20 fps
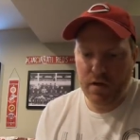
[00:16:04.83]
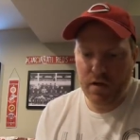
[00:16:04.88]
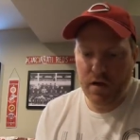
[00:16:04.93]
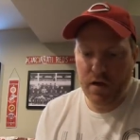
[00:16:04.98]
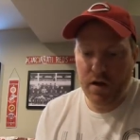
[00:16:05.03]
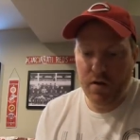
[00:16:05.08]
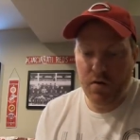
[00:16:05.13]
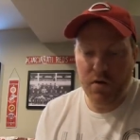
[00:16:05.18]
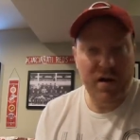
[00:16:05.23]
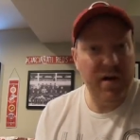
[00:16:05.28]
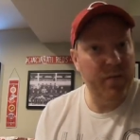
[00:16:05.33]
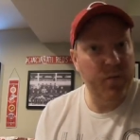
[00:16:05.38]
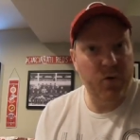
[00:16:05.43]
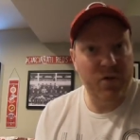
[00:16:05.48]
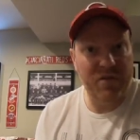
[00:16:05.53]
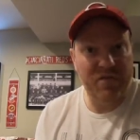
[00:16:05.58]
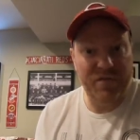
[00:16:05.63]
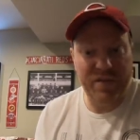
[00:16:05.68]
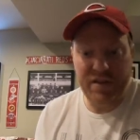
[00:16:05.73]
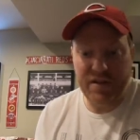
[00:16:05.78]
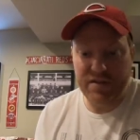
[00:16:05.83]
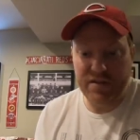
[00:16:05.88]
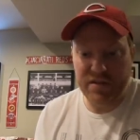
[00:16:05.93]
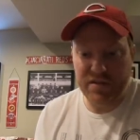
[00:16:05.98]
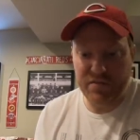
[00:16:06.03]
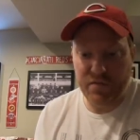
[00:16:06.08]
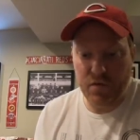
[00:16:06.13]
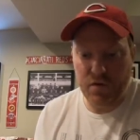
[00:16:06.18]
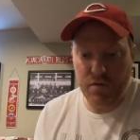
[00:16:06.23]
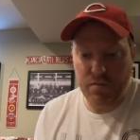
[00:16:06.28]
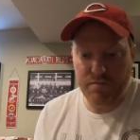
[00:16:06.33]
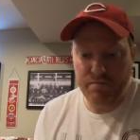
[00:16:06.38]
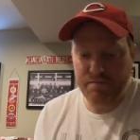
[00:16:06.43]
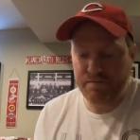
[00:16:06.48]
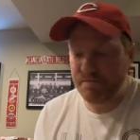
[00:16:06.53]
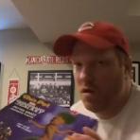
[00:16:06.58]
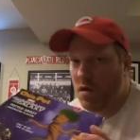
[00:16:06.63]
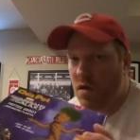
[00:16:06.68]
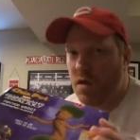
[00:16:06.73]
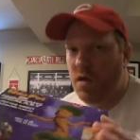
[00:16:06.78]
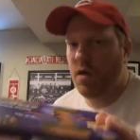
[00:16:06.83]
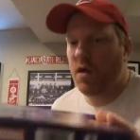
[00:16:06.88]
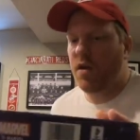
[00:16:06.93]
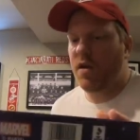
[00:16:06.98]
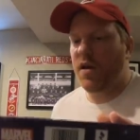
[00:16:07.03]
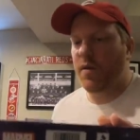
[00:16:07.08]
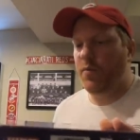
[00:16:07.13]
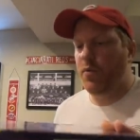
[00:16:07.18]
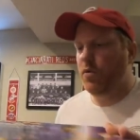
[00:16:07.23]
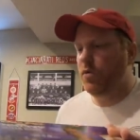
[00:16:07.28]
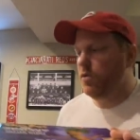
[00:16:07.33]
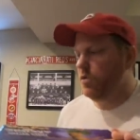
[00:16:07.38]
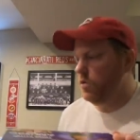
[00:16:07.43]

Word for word: I know I'll get more than 50 cents for them. Got a couple